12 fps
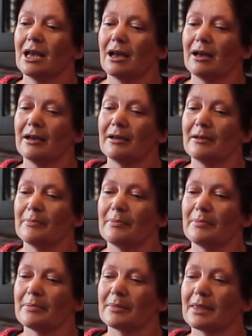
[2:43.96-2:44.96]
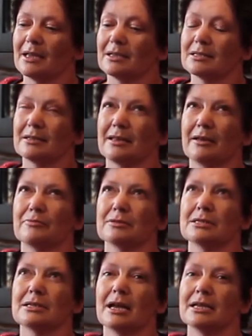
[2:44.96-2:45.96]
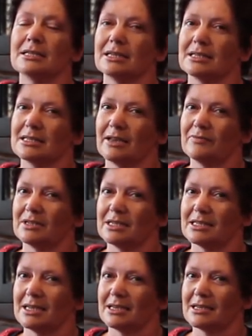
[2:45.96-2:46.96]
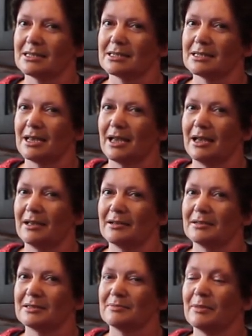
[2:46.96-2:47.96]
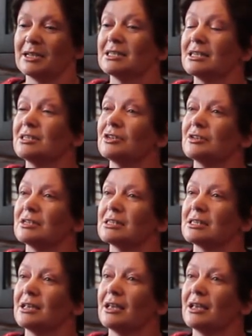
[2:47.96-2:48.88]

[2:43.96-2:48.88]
That was 1976, and my sisters